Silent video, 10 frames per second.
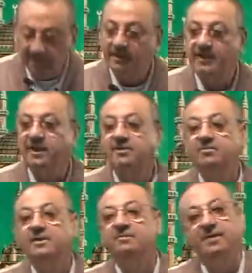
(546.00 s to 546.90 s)
He hit
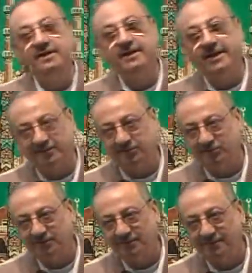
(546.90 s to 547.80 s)
me many
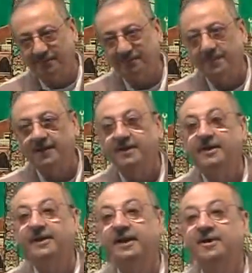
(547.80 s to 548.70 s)
hits.
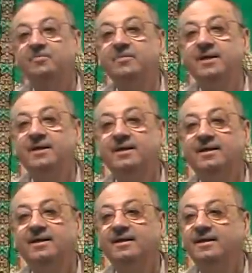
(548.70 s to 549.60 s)
He hit me
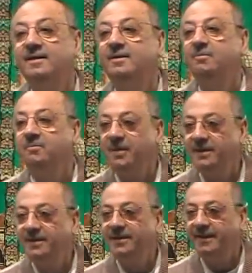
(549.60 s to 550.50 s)

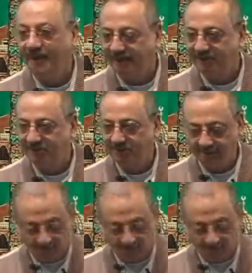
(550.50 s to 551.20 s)
many hits.